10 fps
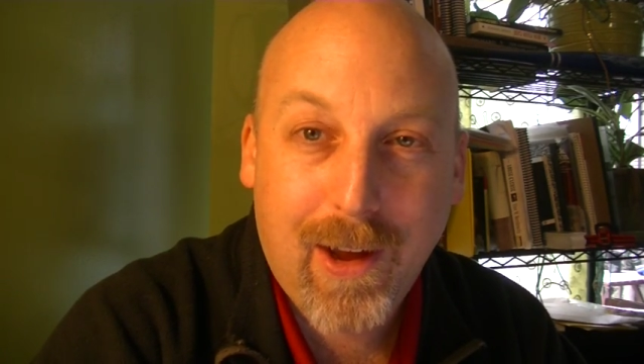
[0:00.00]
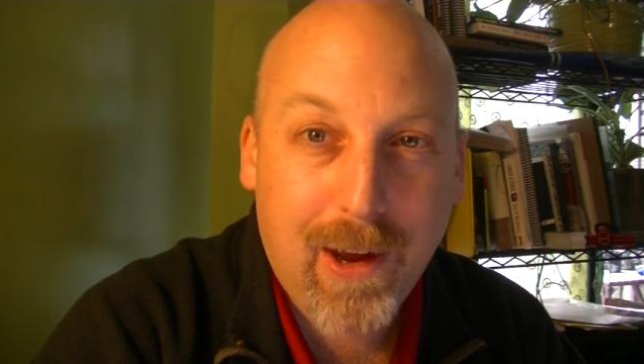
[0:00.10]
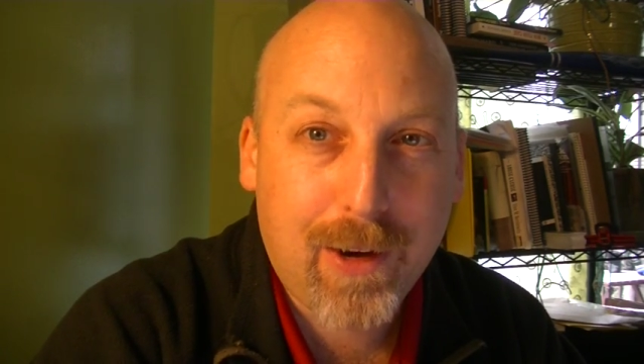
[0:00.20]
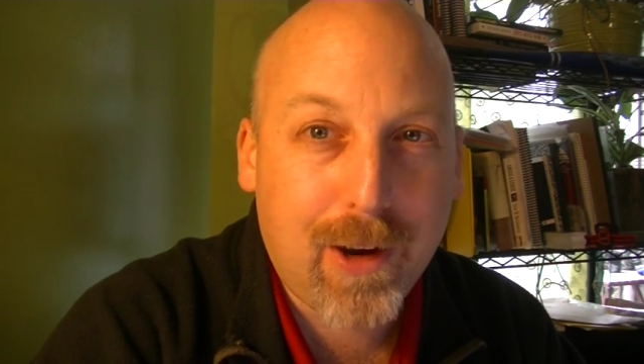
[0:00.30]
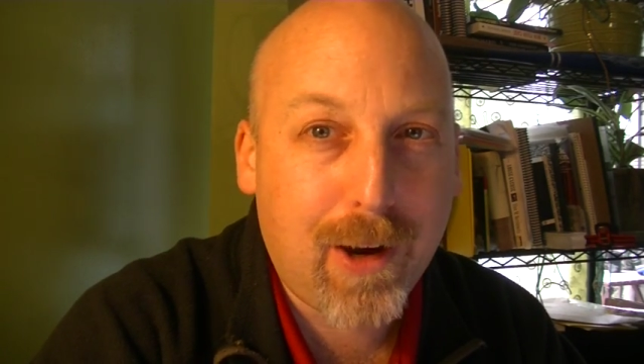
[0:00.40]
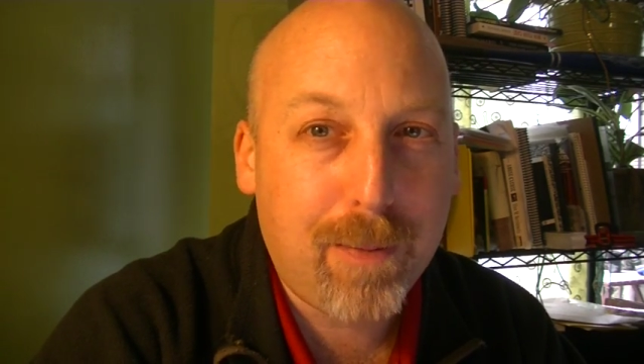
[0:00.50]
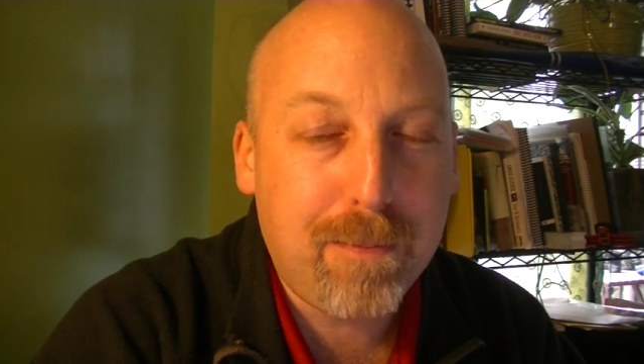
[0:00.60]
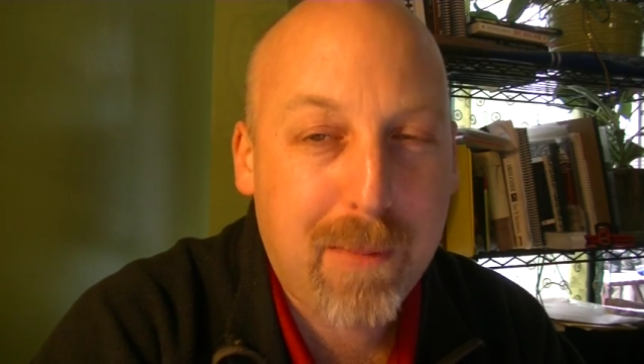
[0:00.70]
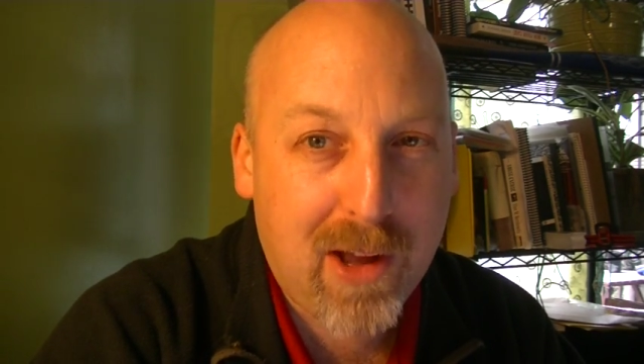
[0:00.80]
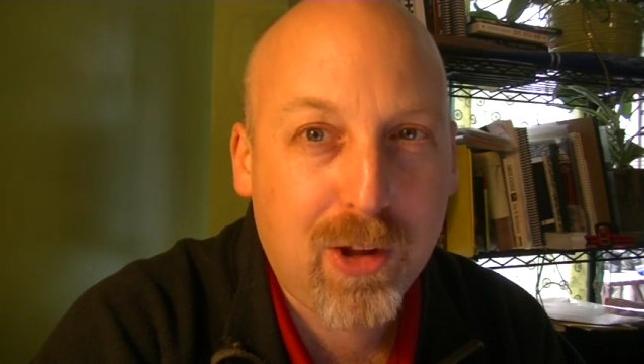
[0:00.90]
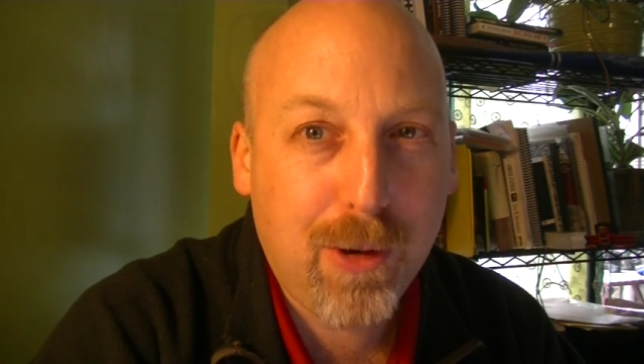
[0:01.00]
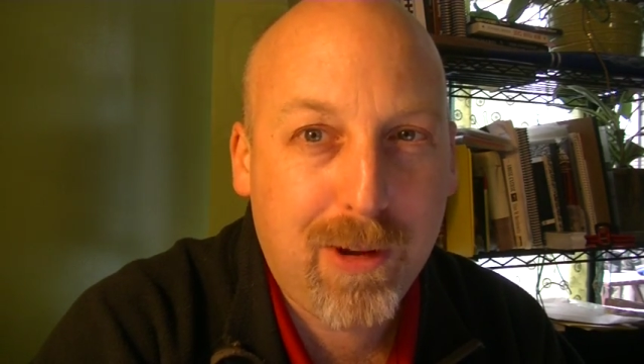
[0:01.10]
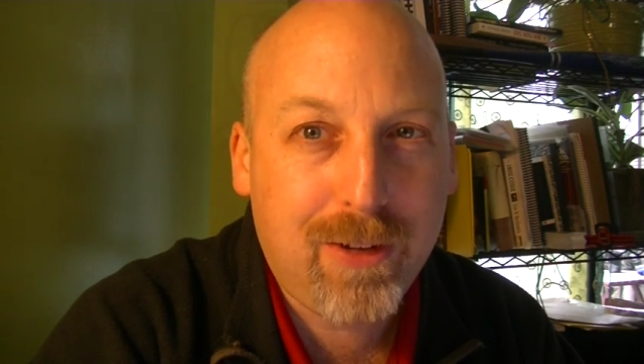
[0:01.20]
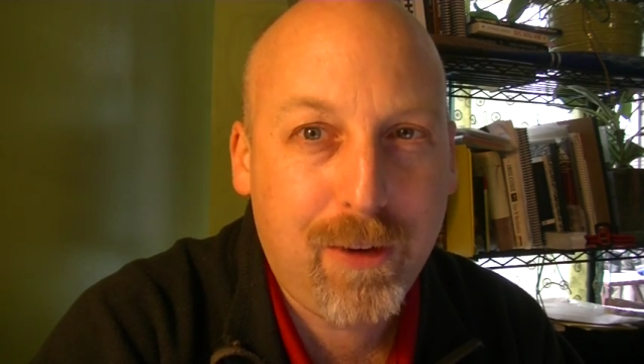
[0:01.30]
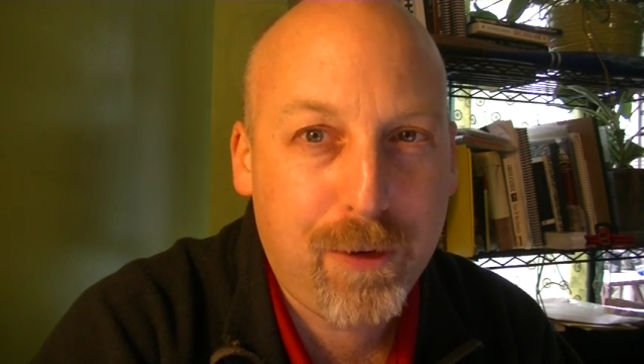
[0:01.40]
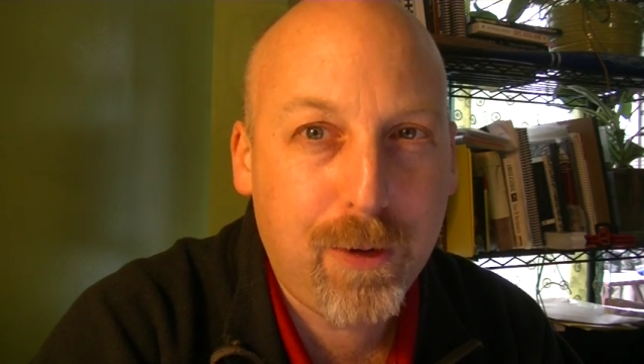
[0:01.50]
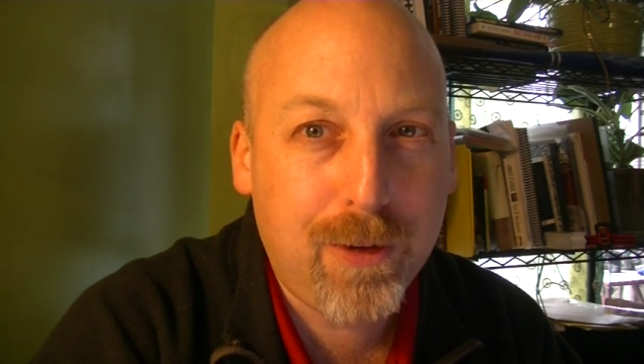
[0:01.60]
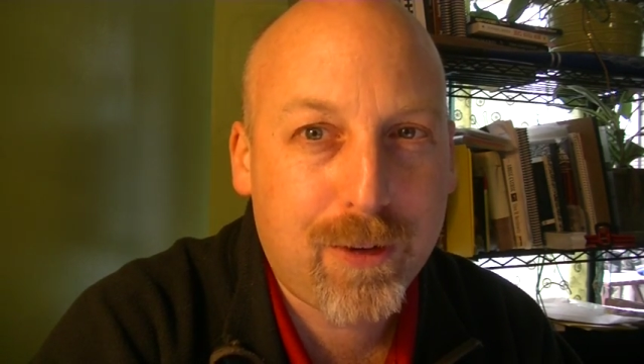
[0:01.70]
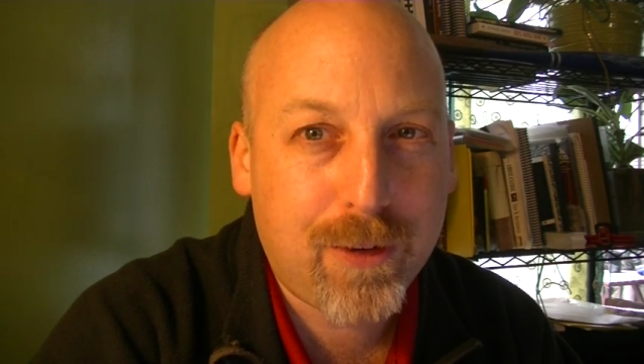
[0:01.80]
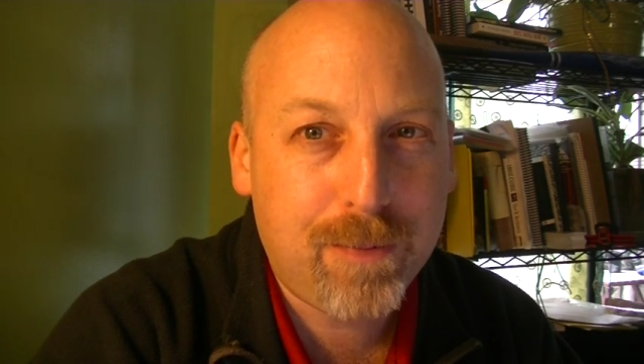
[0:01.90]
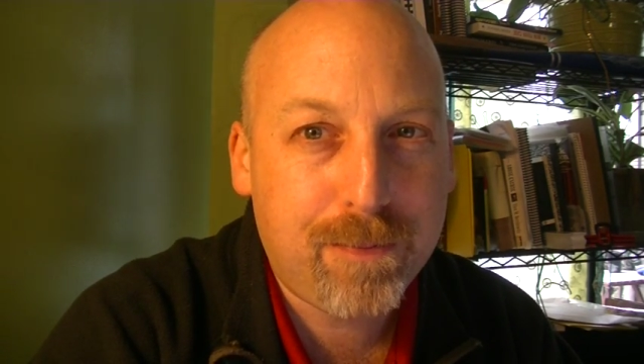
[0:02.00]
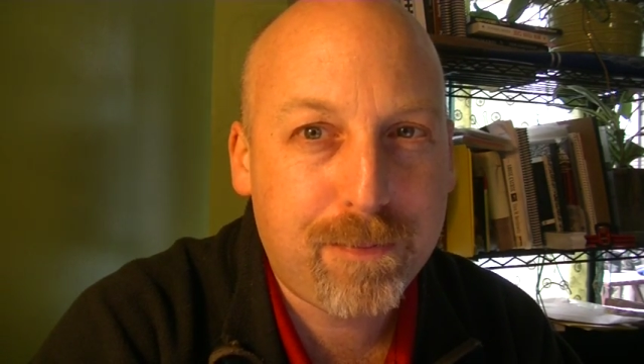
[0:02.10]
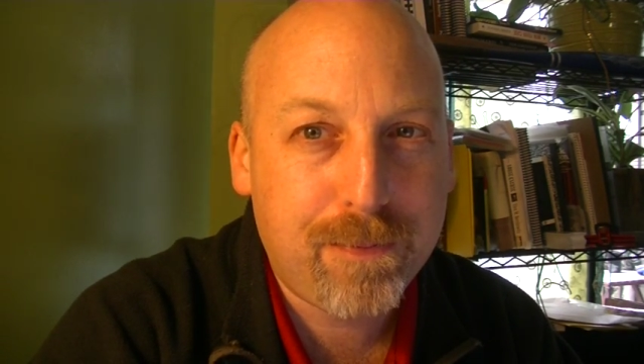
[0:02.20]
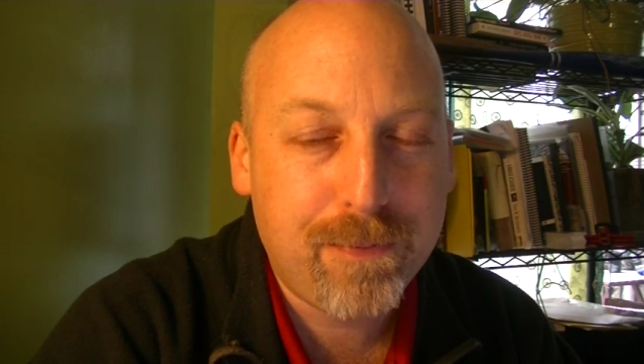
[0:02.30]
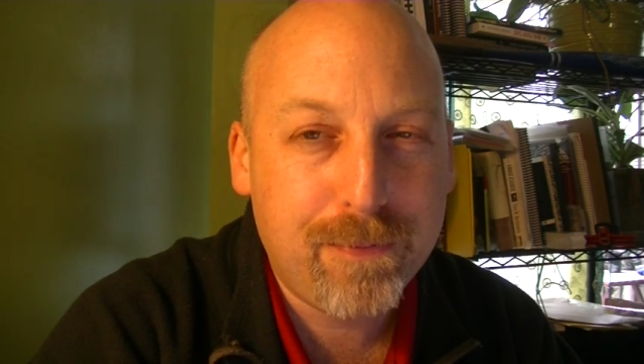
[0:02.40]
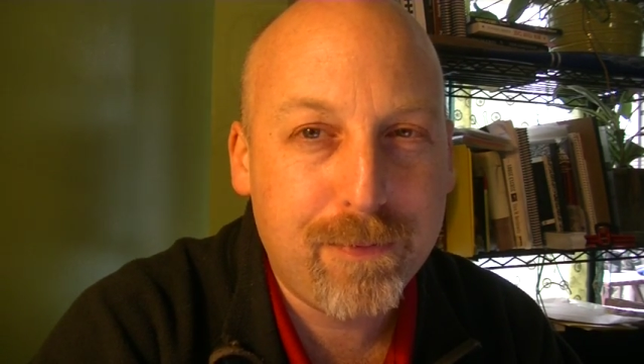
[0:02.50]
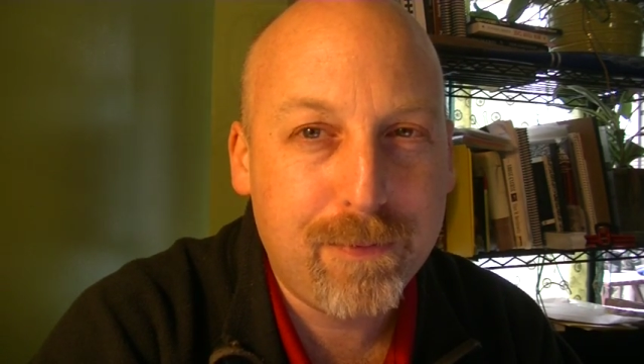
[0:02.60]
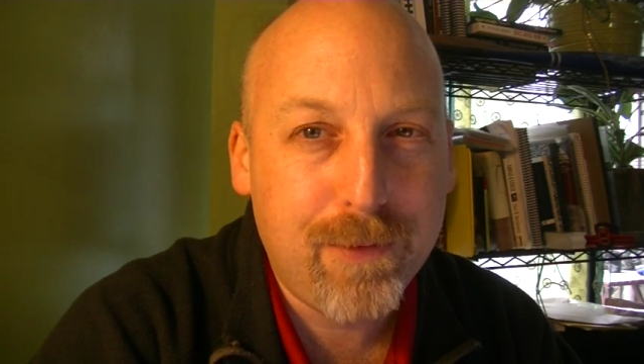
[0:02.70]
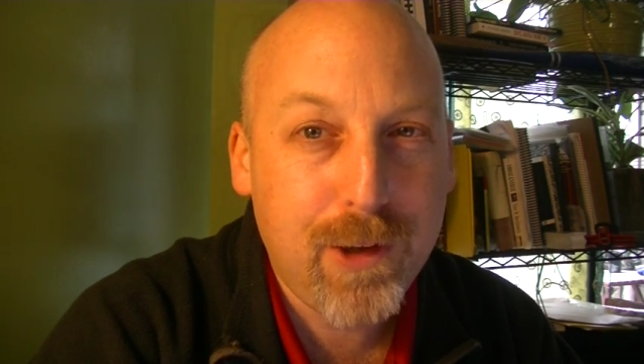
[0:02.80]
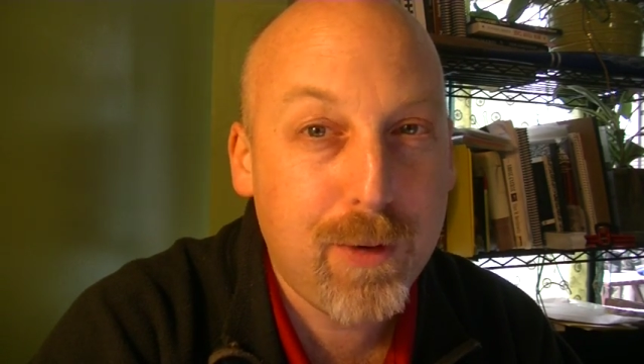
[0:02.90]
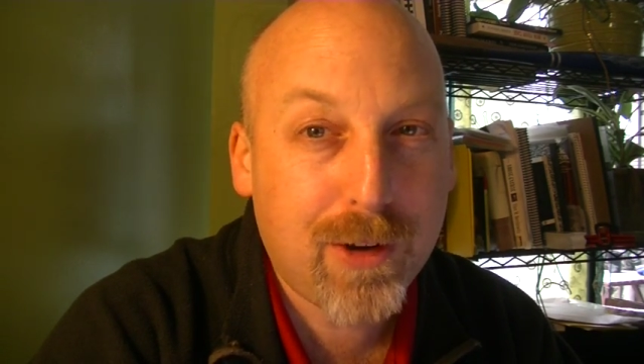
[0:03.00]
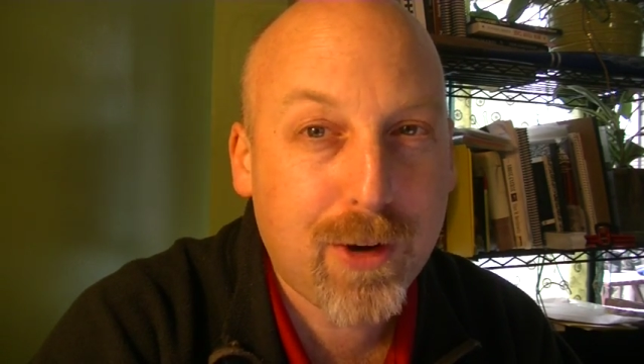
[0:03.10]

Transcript: And male UBC students, you are